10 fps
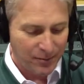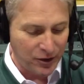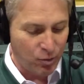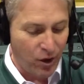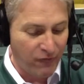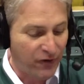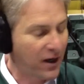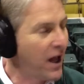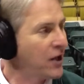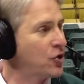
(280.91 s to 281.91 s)
But he's 1 for
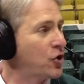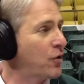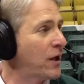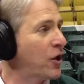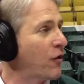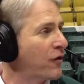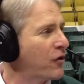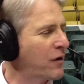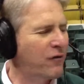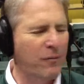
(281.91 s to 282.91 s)
9 shooting and 0 for
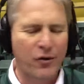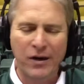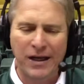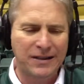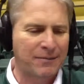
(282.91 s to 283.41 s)
3 from threes.